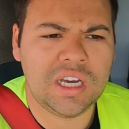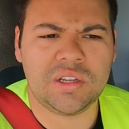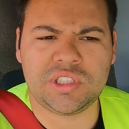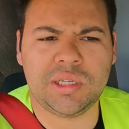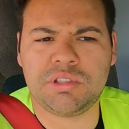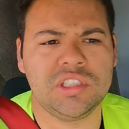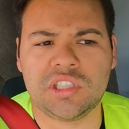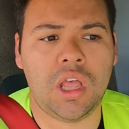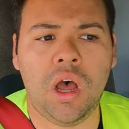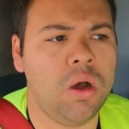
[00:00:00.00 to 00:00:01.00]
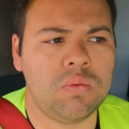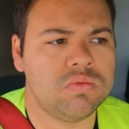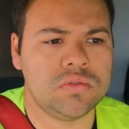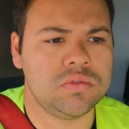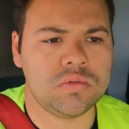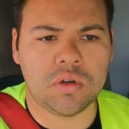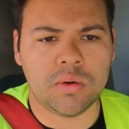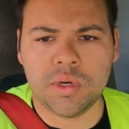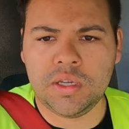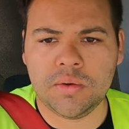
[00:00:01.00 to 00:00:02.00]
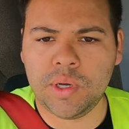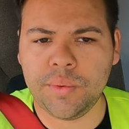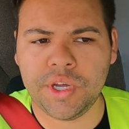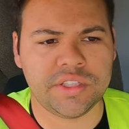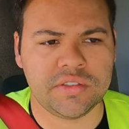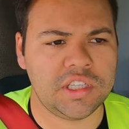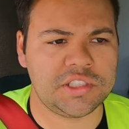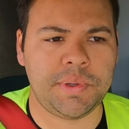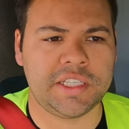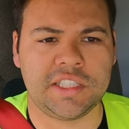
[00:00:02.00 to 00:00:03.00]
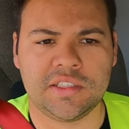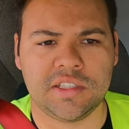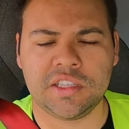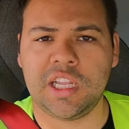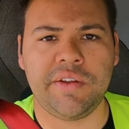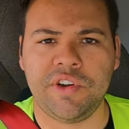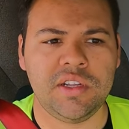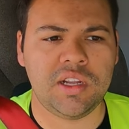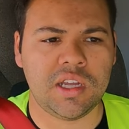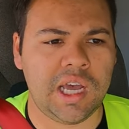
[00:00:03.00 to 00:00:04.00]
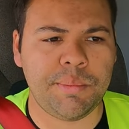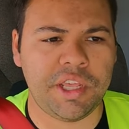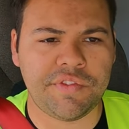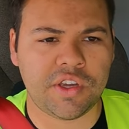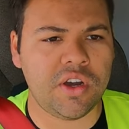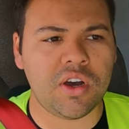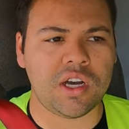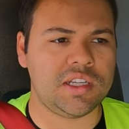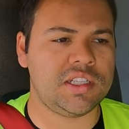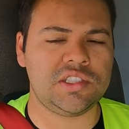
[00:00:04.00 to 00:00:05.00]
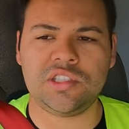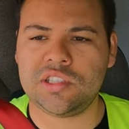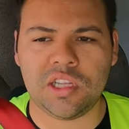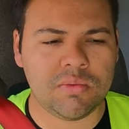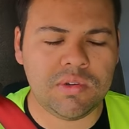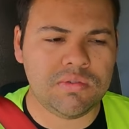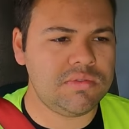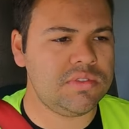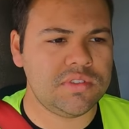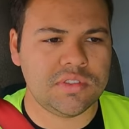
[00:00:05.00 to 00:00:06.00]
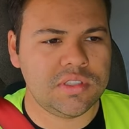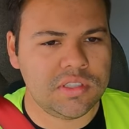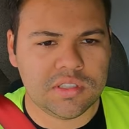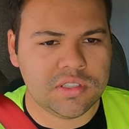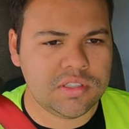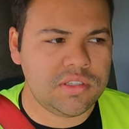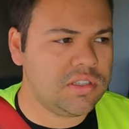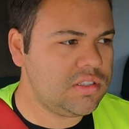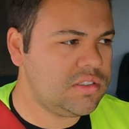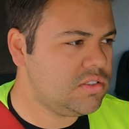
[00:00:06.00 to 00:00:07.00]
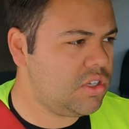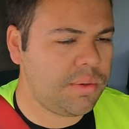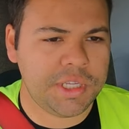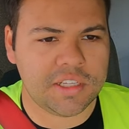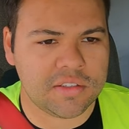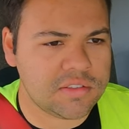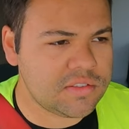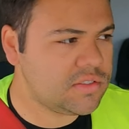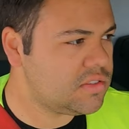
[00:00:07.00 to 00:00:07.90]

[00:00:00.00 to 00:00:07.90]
And the reception is like, oh, we weren't expecting a delivery, like, how many have you got? And it's just like, well, do you know what I mean?